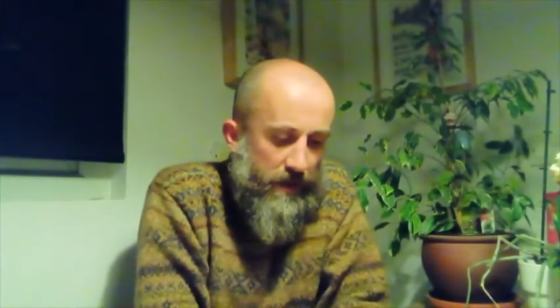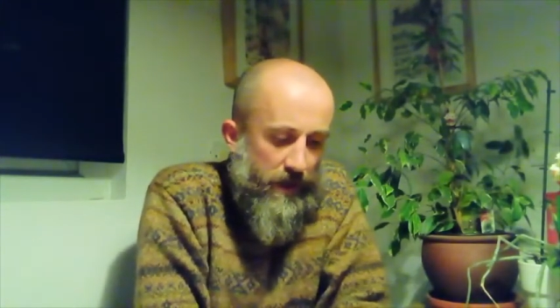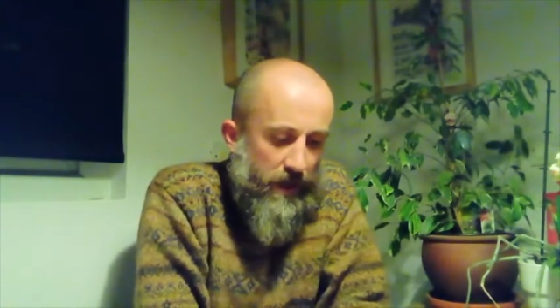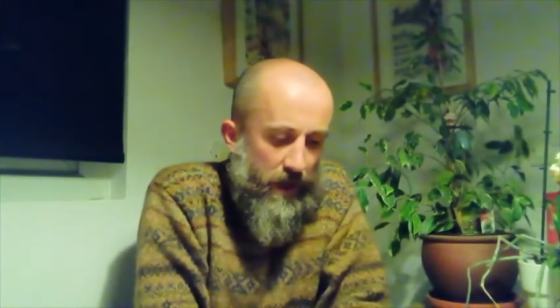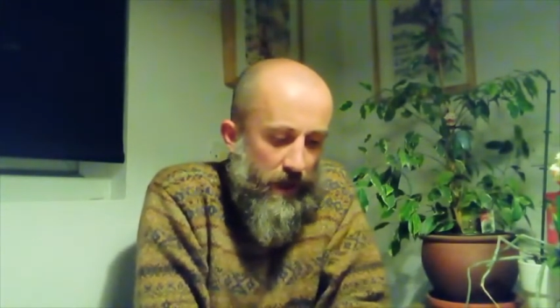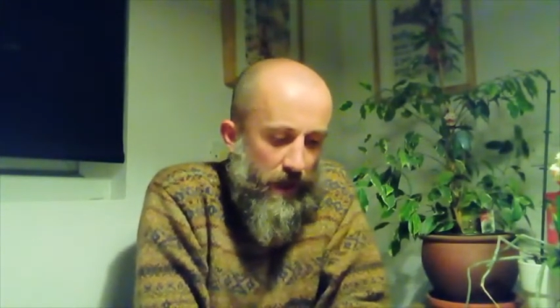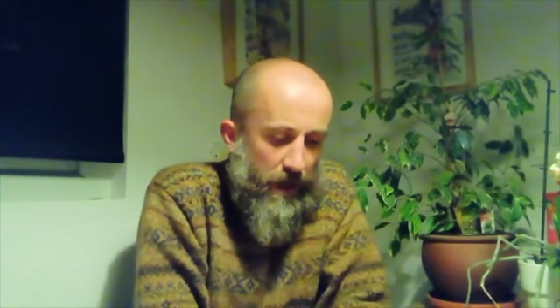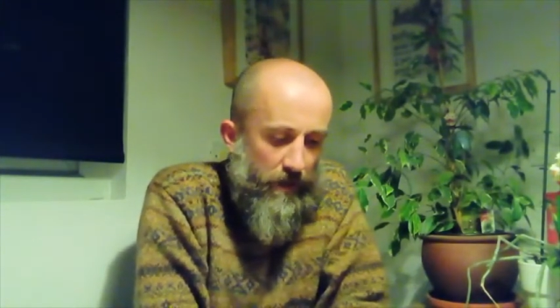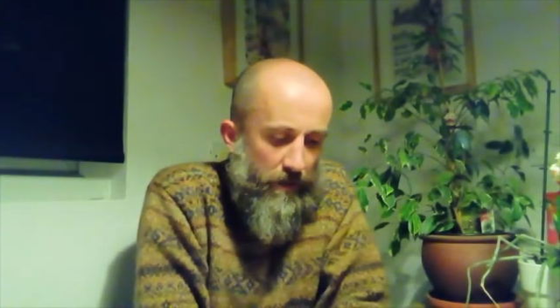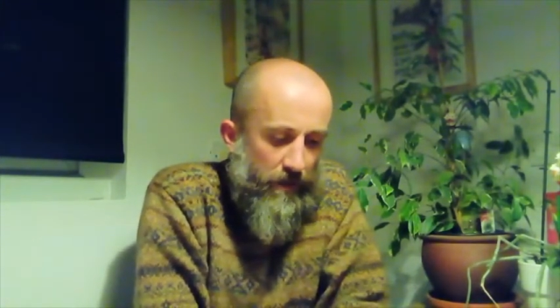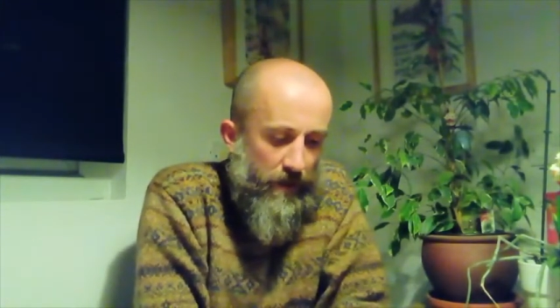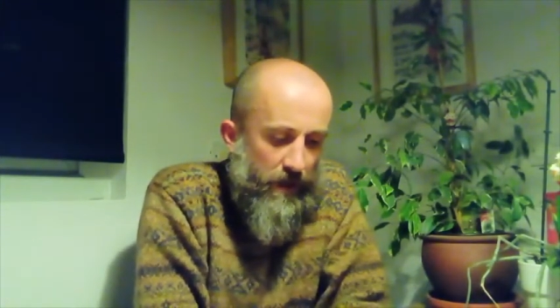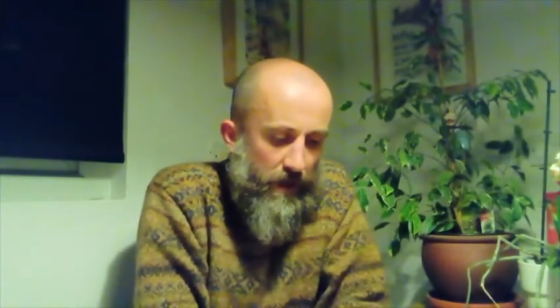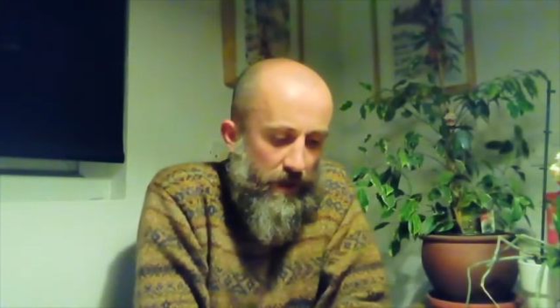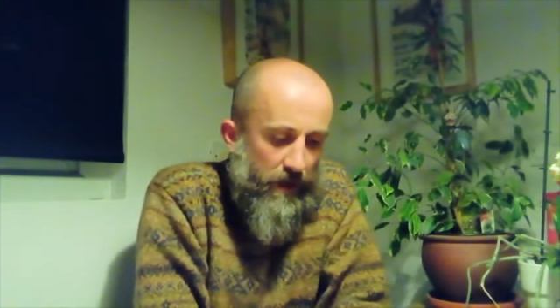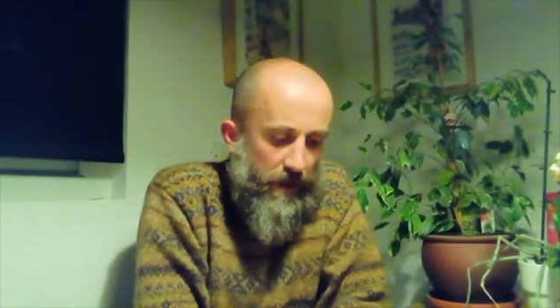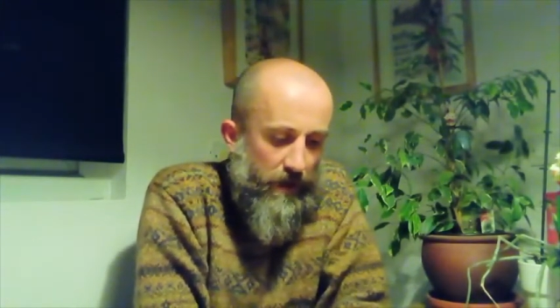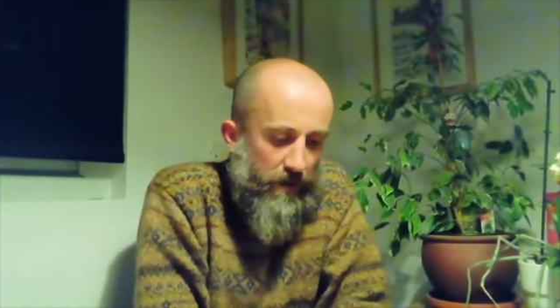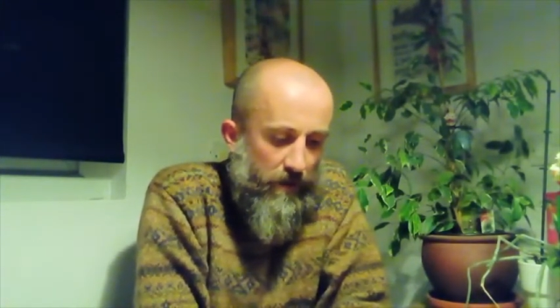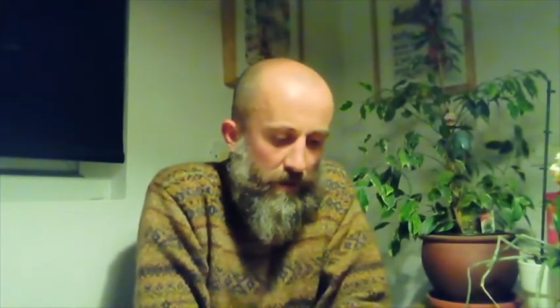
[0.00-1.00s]
time
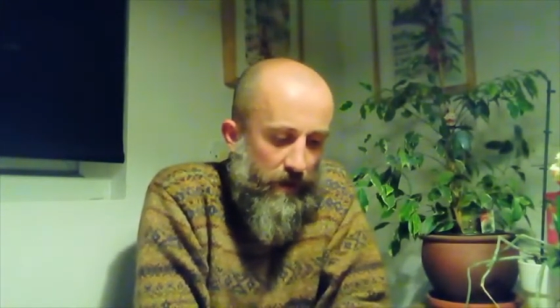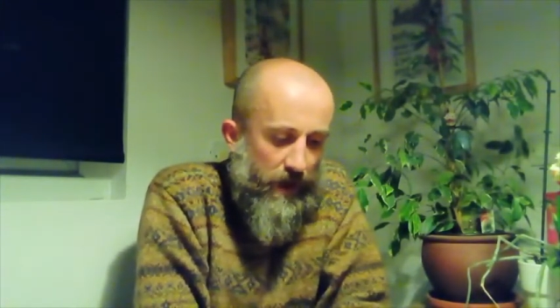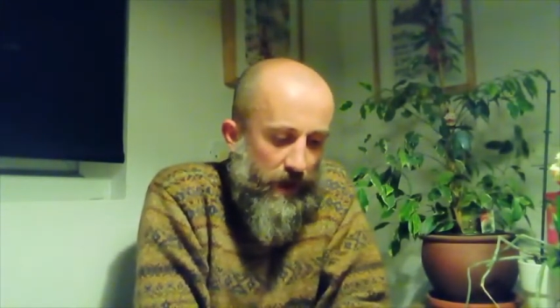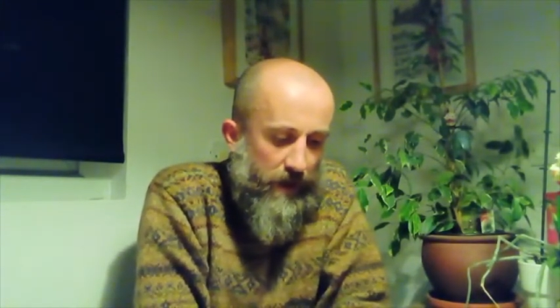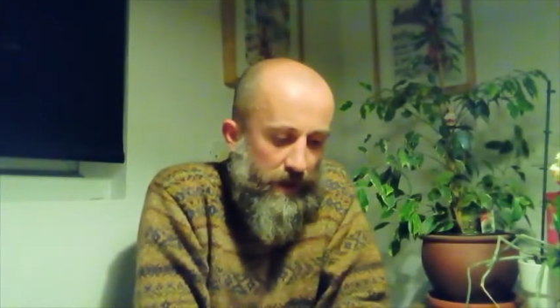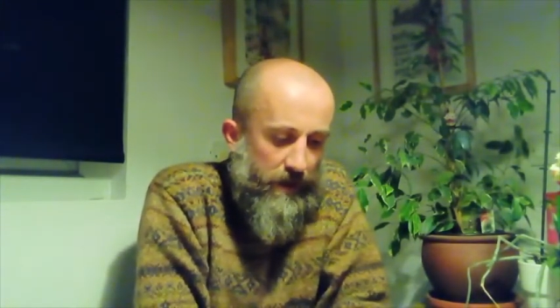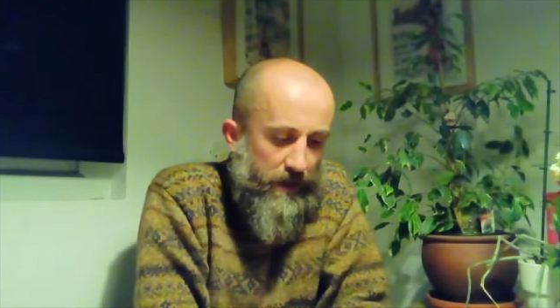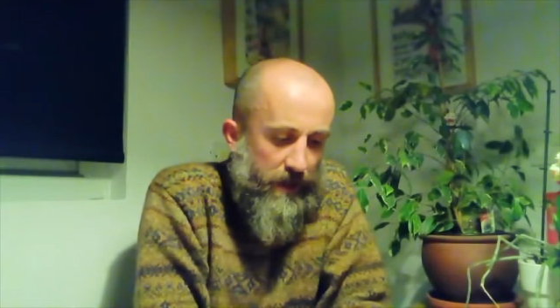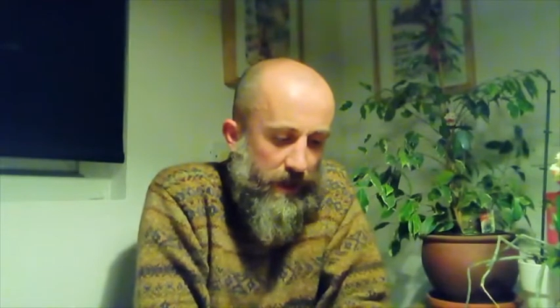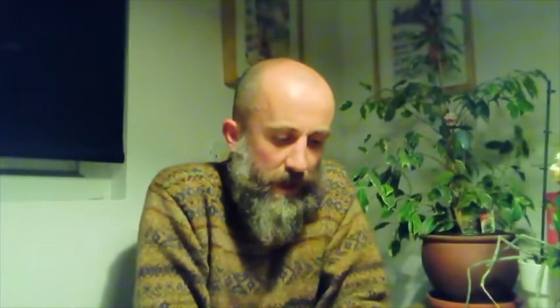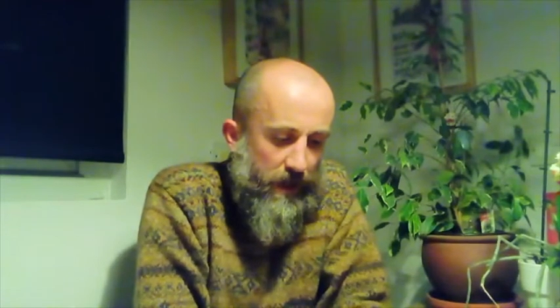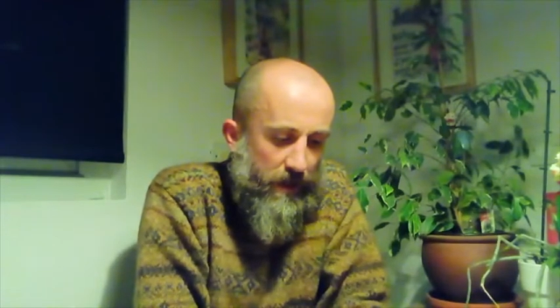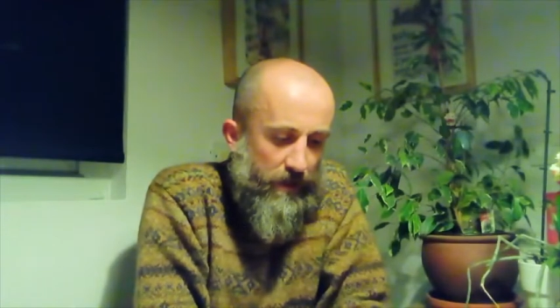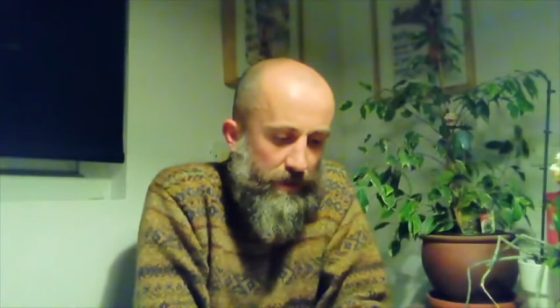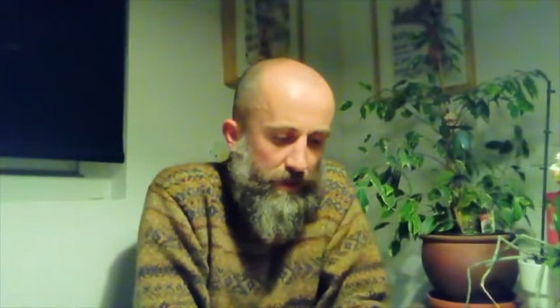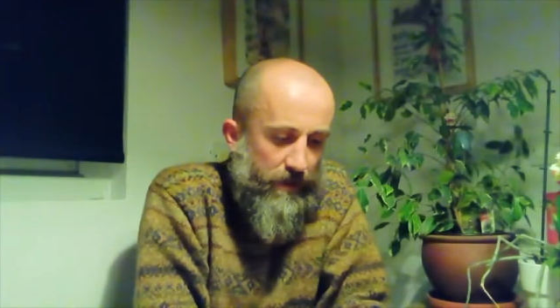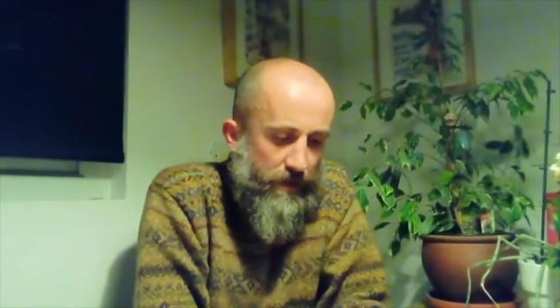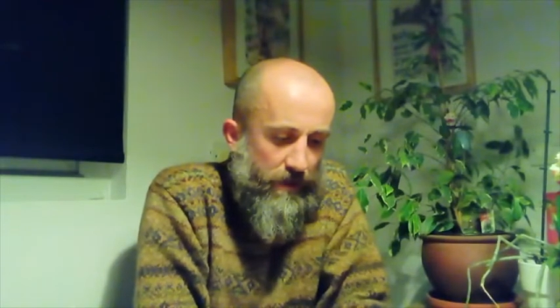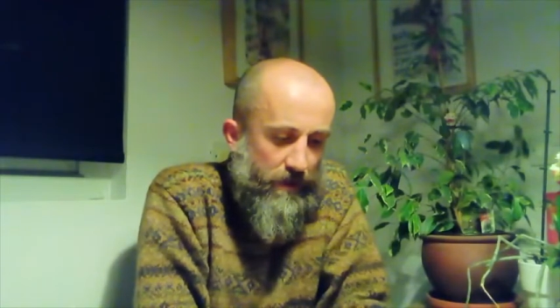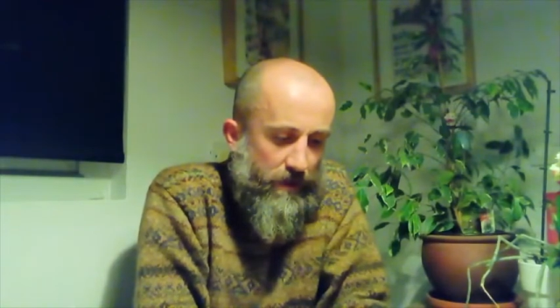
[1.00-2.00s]
at the great
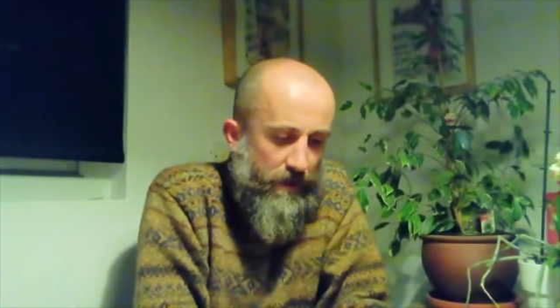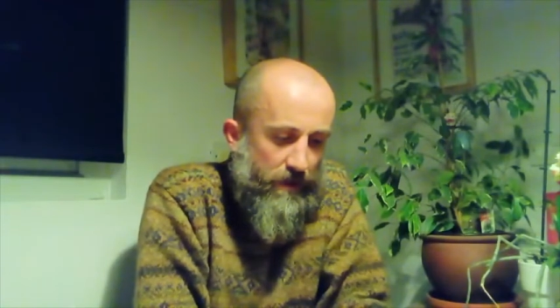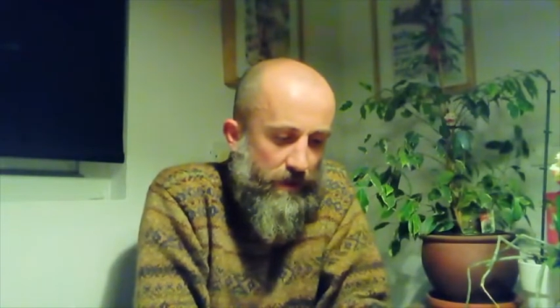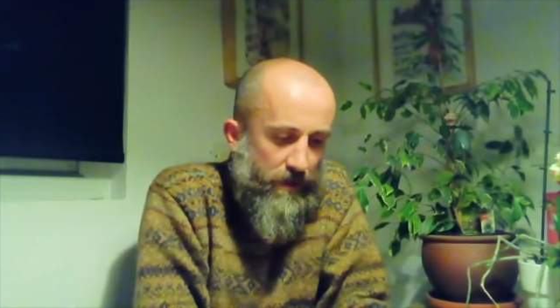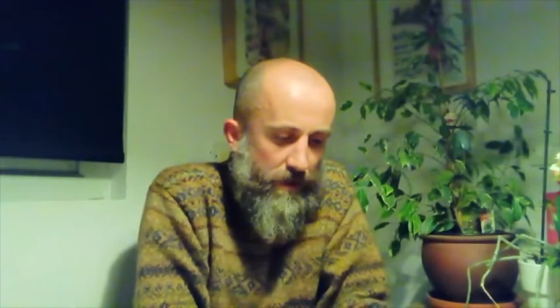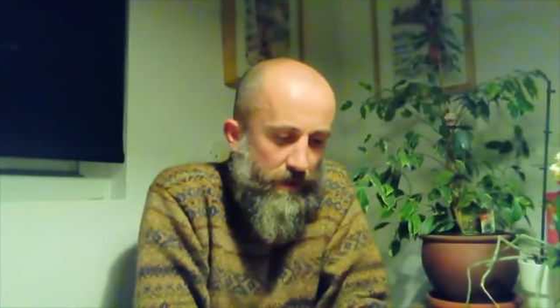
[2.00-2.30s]
house.